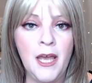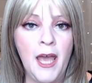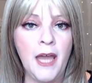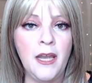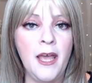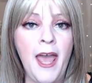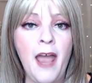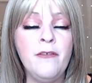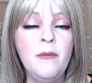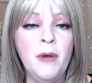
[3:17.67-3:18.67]
And
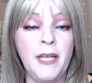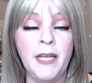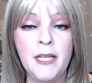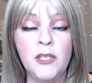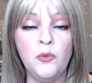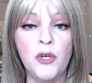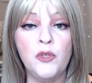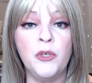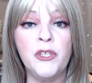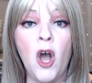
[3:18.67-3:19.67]
everybody, in his words,
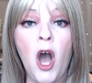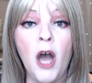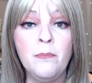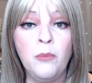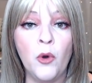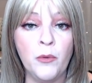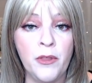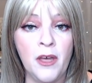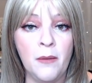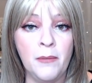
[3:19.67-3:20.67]
was on board with
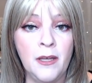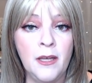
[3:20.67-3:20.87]
him.